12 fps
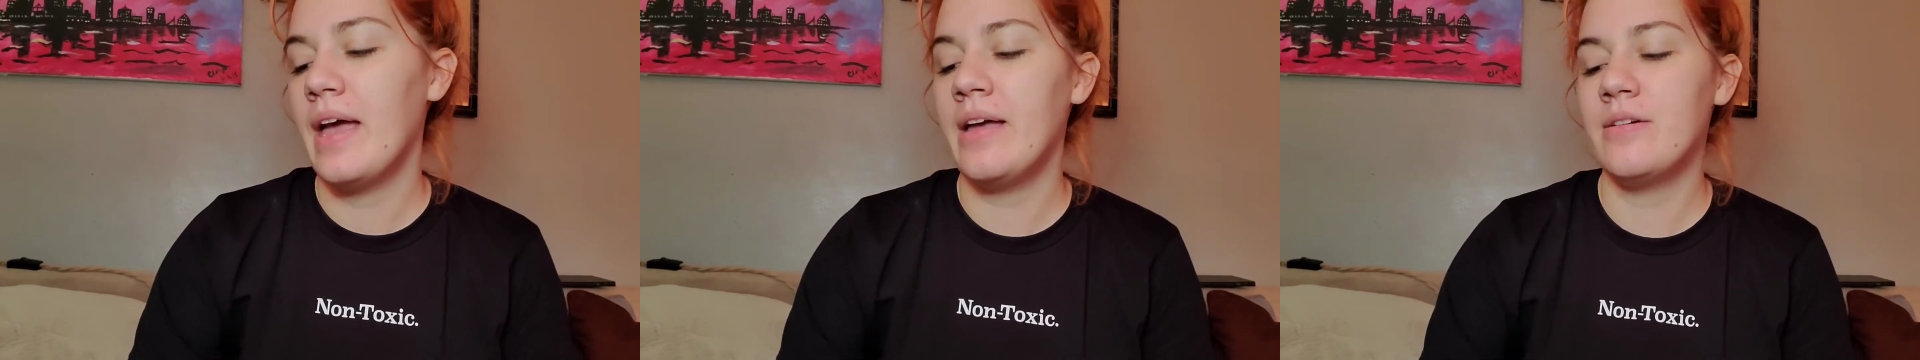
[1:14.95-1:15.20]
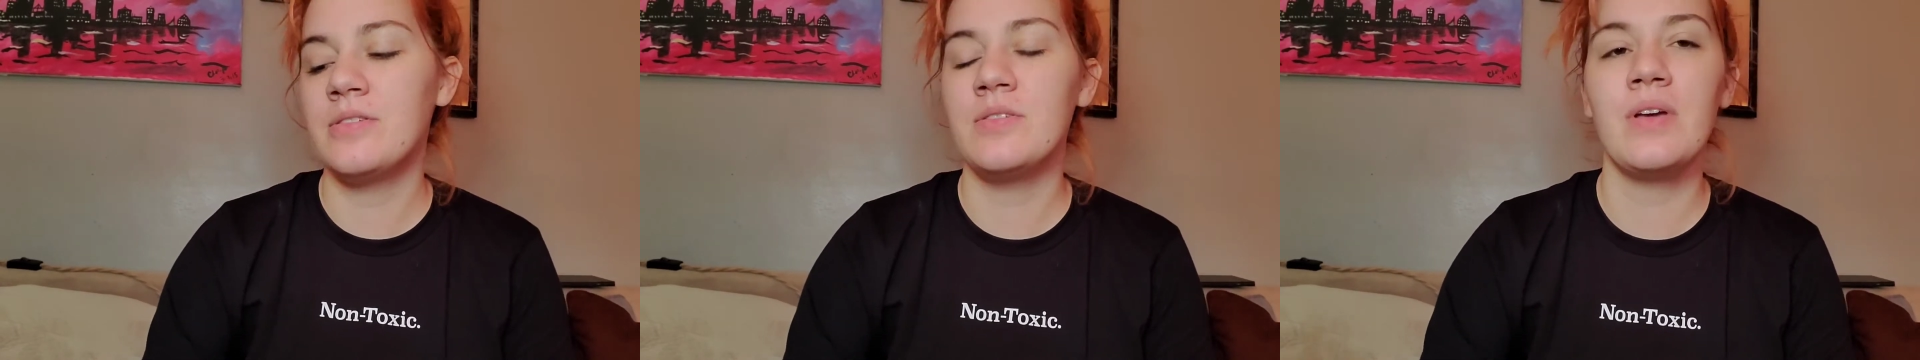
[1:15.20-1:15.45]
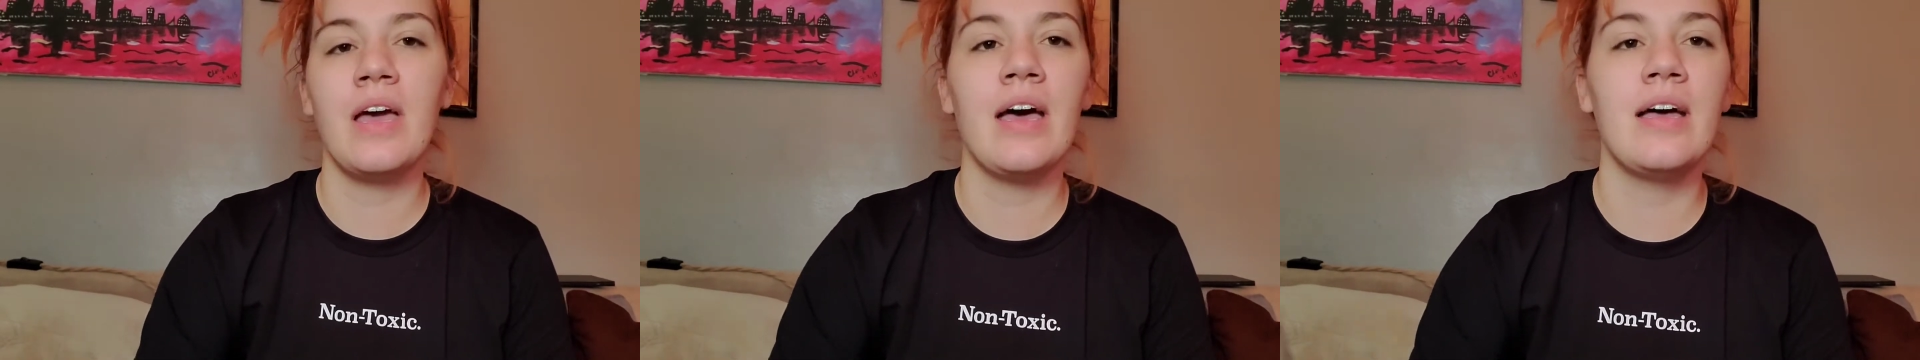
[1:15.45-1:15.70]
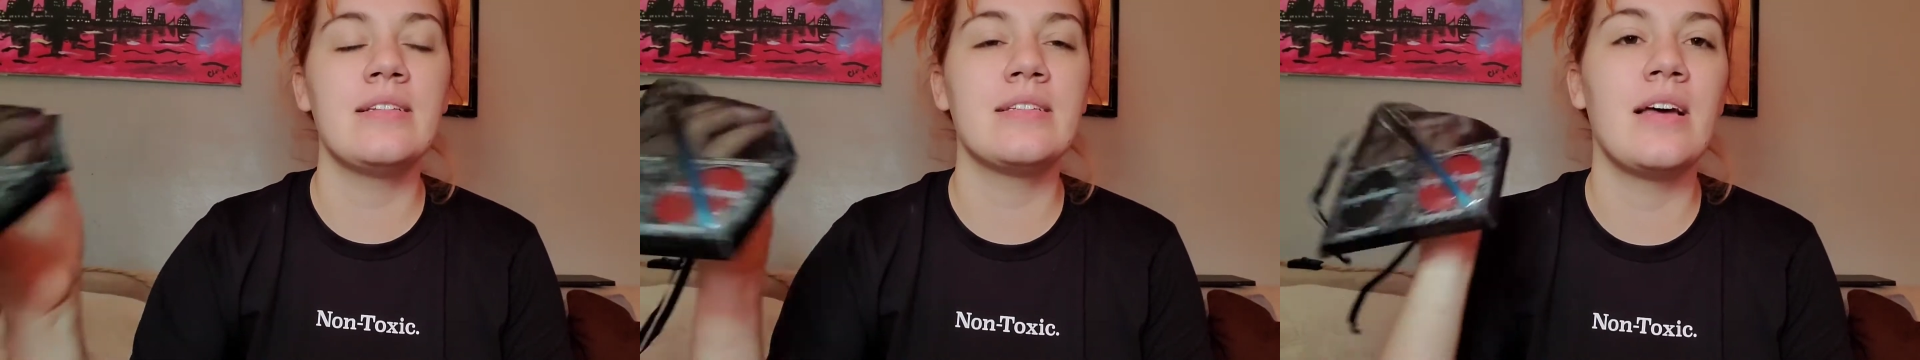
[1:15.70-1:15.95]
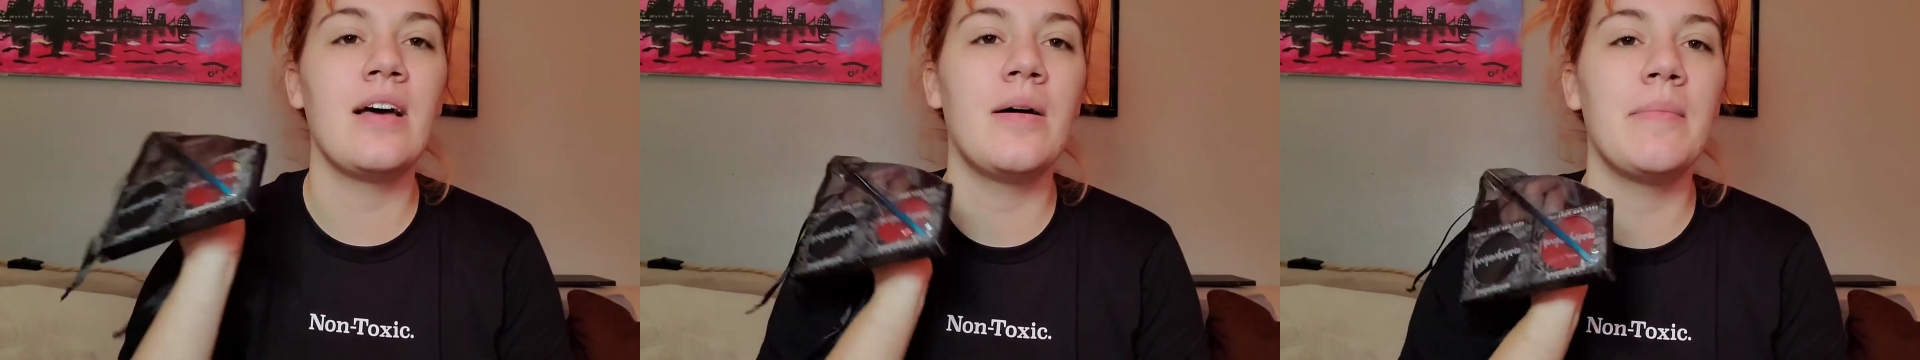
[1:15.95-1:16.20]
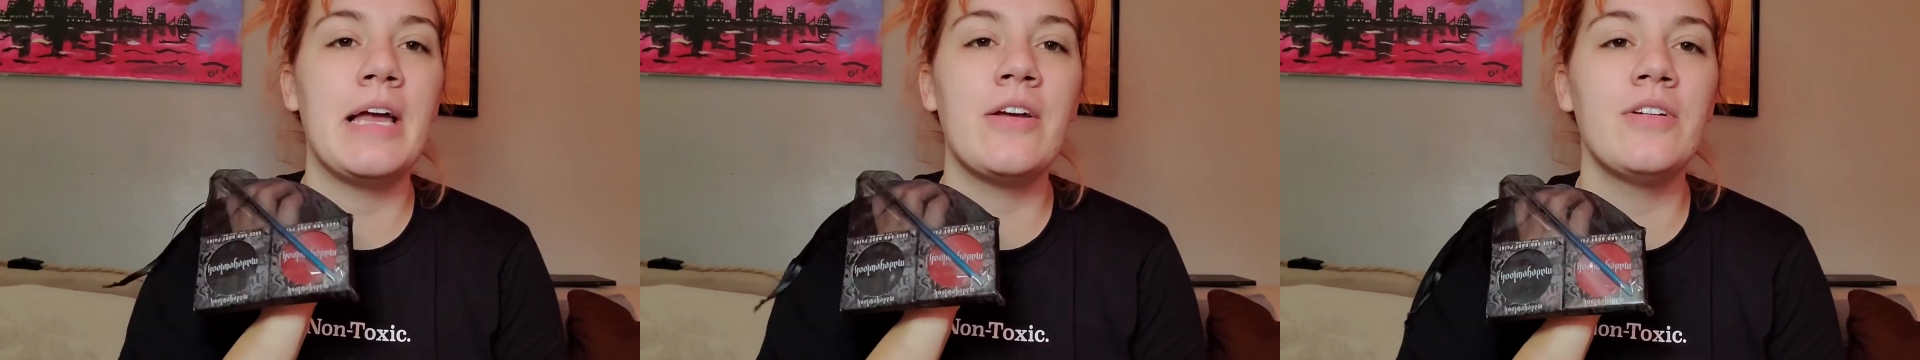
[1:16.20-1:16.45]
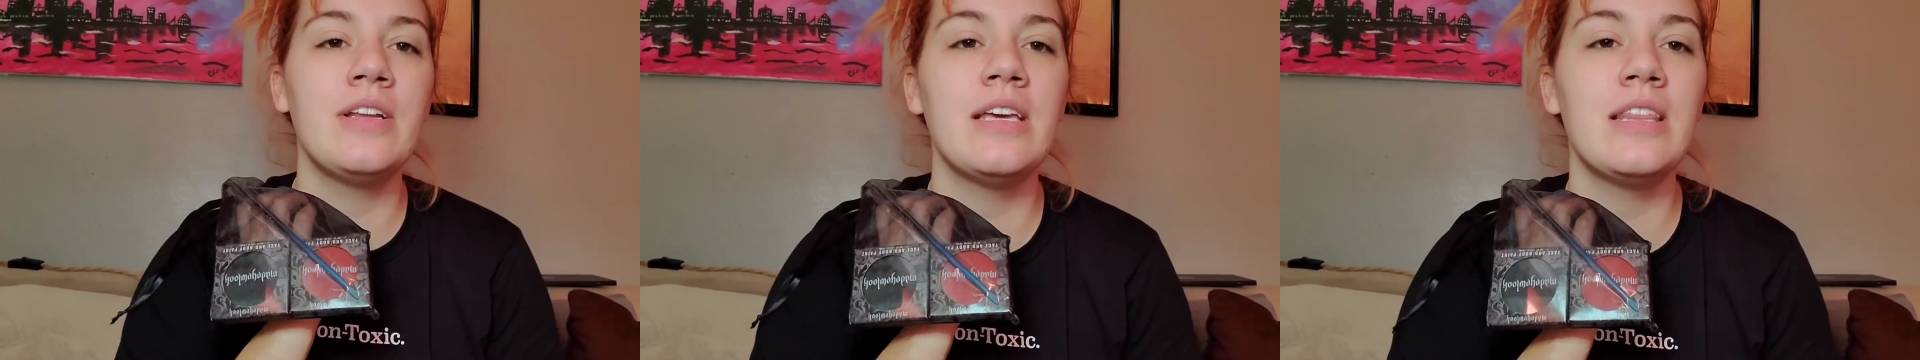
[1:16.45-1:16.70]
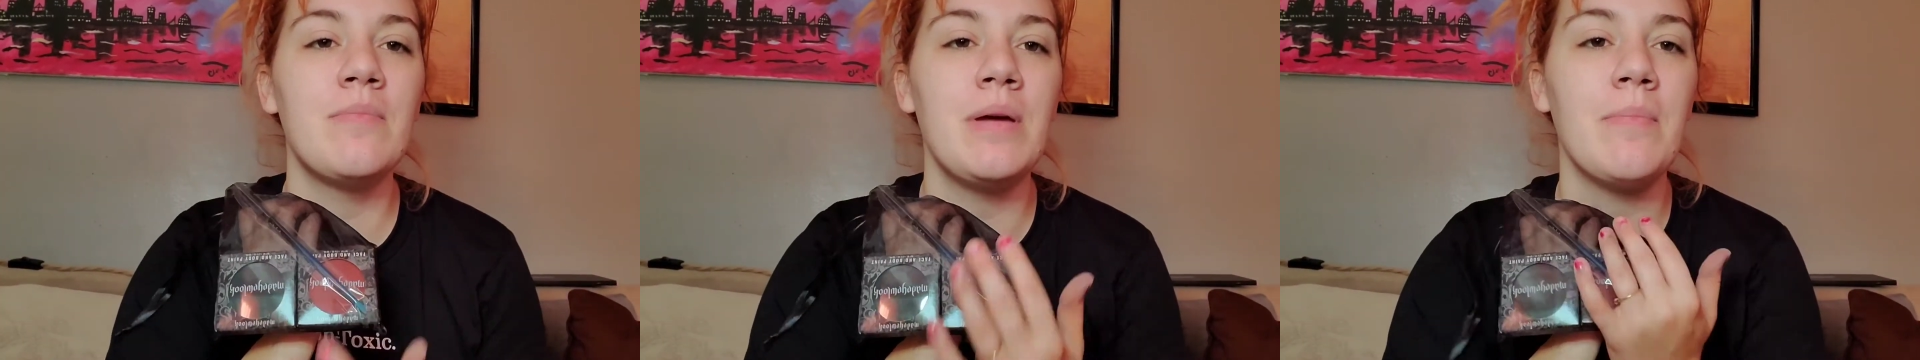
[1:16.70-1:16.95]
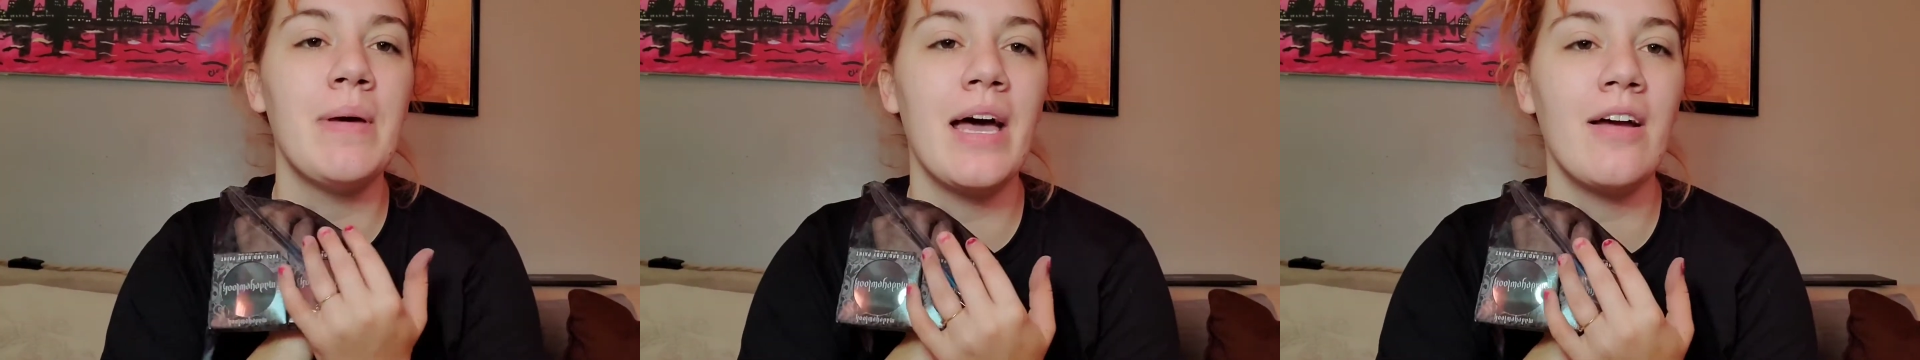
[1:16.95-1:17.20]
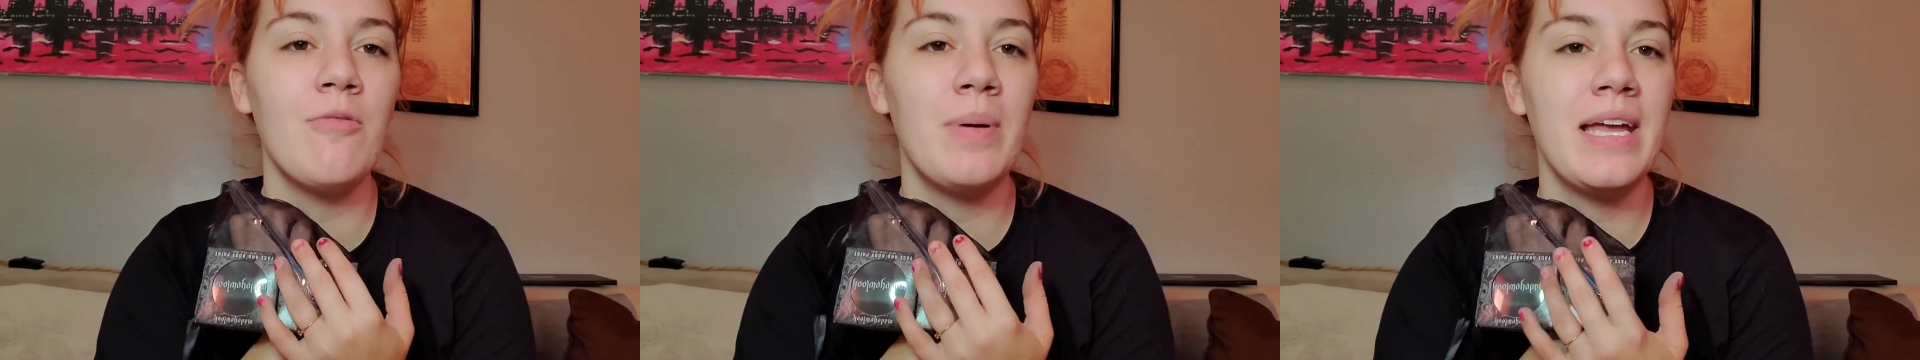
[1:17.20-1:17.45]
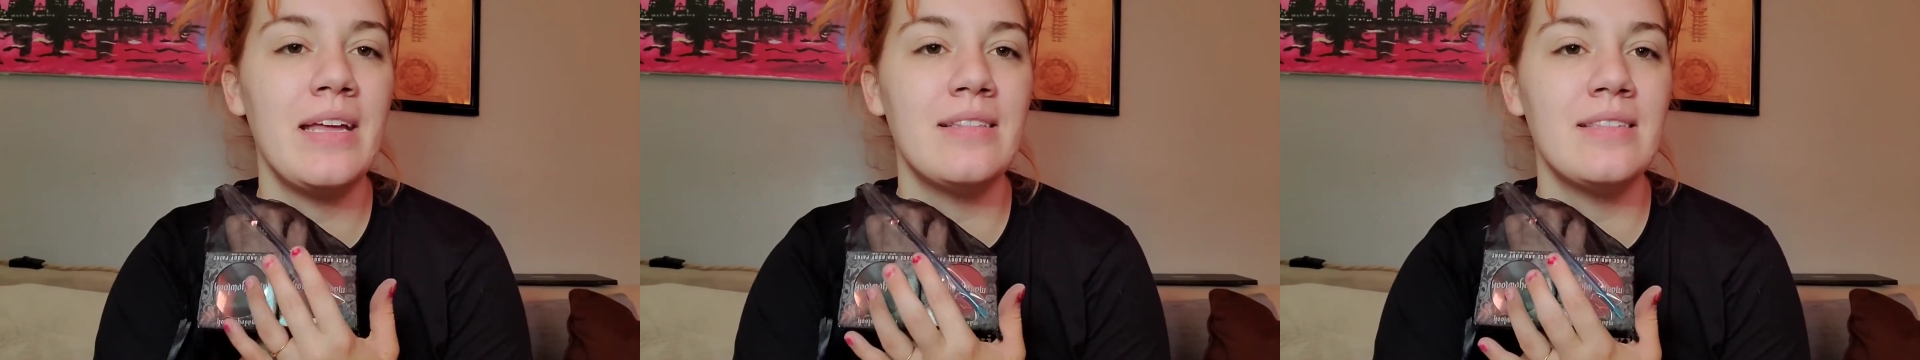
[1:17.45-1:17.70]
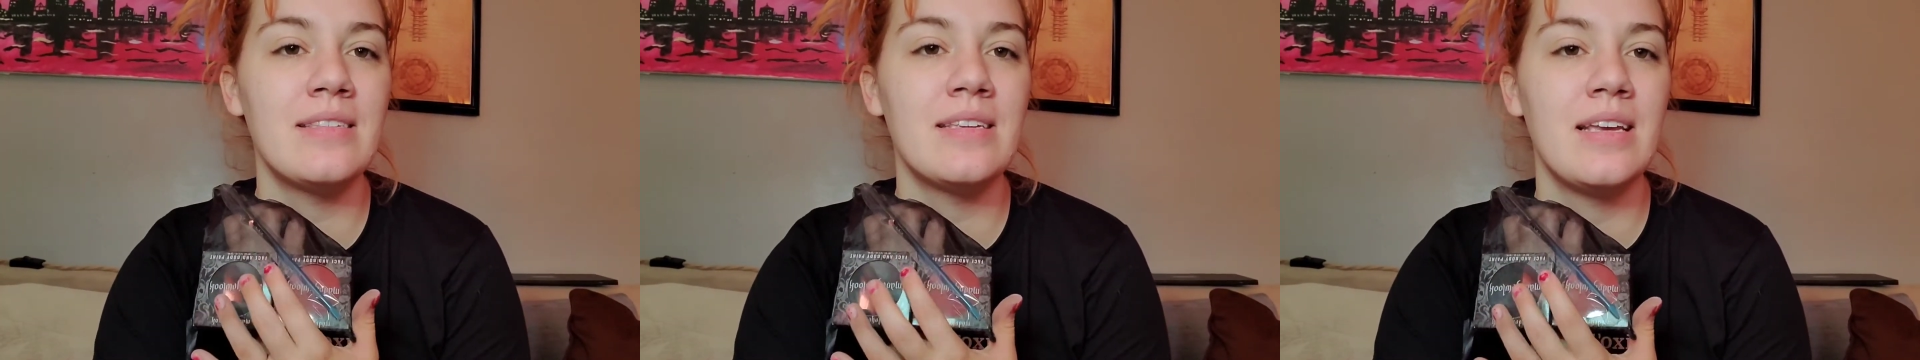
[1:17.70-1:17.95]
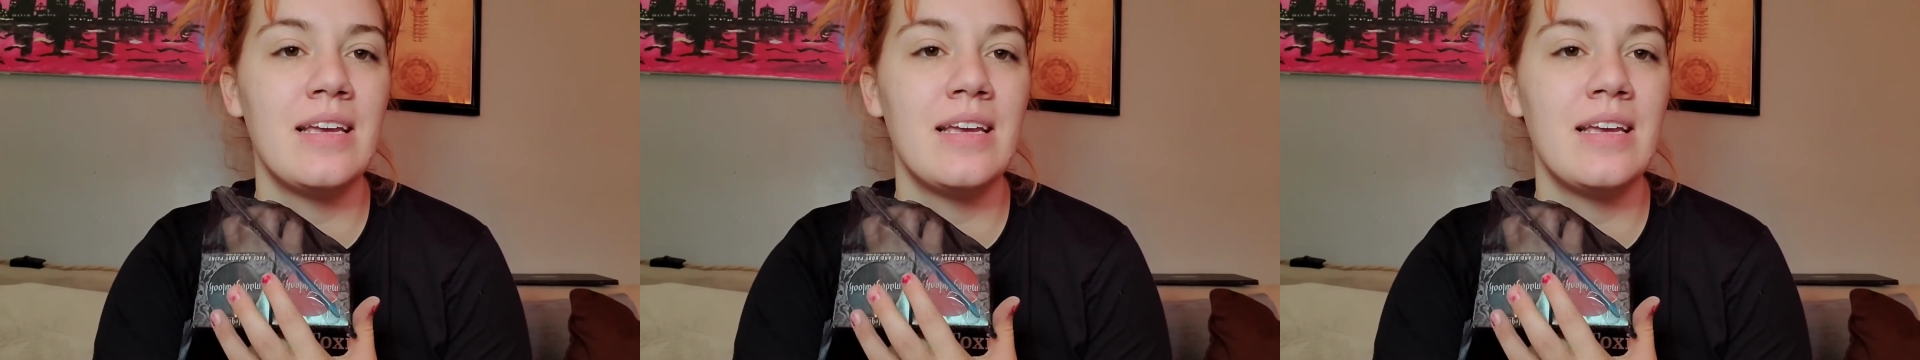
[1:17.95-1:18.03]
I also got, I couldn't get the big pack of paints.